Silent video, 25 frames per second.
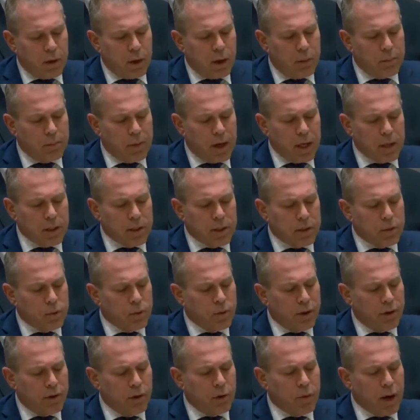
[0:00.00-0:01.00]
Hamas,
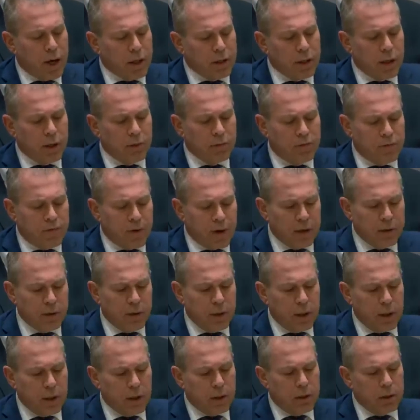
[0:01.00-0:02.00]
with Iranian
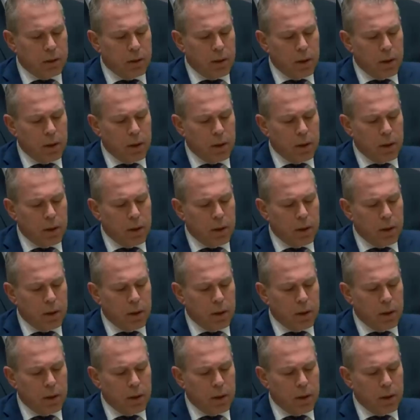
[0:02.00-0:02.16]
funding,